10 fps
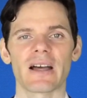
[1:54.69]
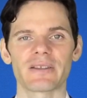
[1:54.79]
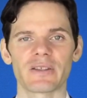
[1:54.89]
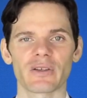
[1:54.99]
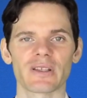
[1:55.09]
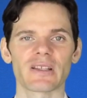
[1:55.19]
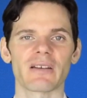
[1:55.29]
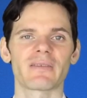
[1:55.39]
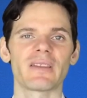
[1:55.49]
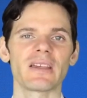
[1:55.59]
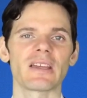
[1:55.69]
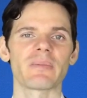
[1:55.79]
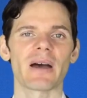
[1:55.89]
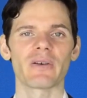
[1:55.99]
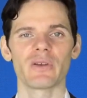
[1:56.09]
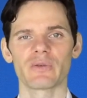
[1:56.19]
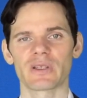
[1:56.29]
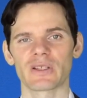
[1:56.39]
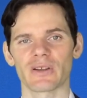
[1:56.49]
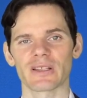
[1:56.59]
and she's going to start thinking about you,
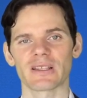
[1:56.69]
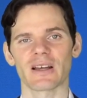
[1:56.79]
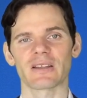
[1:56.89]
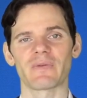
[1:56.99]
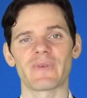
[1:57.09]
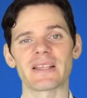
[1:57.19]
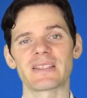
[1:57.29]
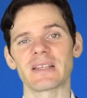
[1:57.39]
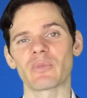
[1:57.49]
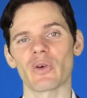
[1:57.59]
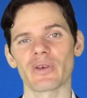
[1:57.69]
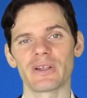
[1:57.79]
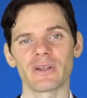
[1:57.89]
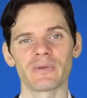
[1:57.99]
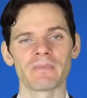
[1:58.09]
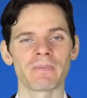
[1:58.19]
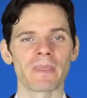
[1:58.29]
she's going to start investing more in you.